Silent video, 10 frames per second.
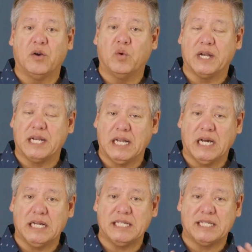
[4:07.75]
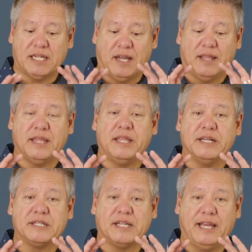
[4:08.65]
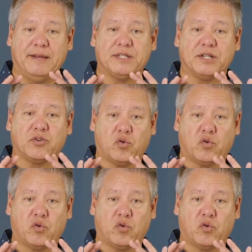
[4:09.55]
When it does, this keeps it